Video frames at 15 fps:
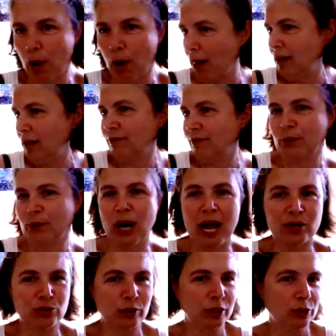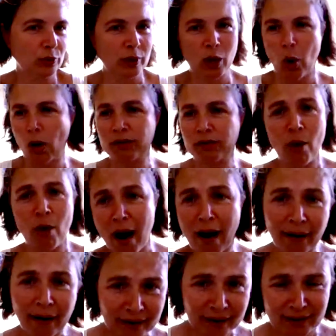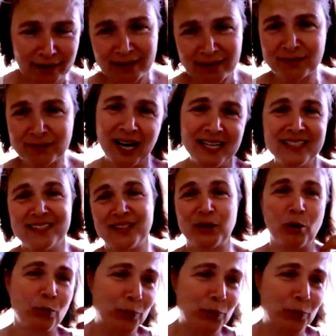well, if we're actually doing all the work, right,